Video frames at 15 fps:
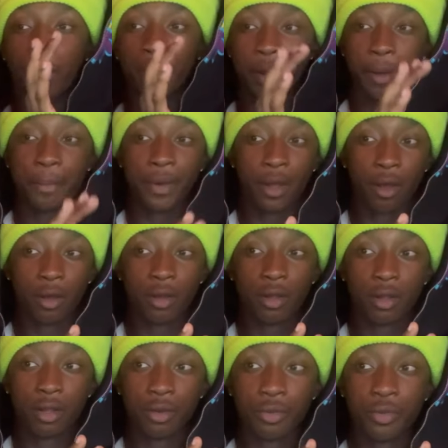pop out
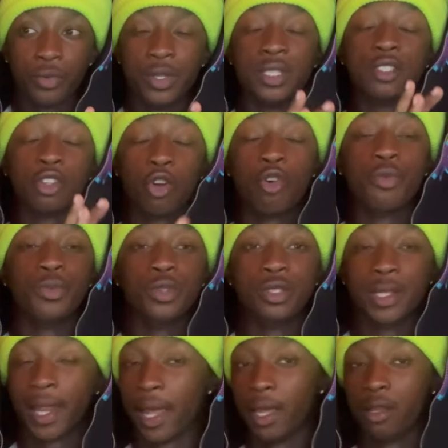with some
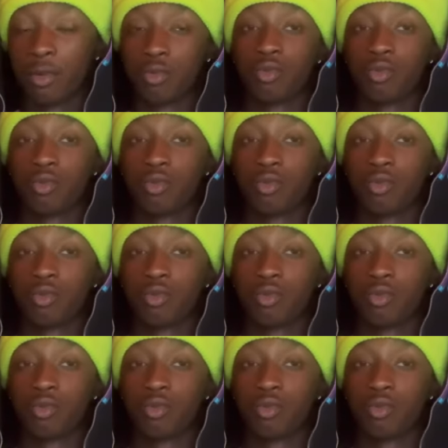is like,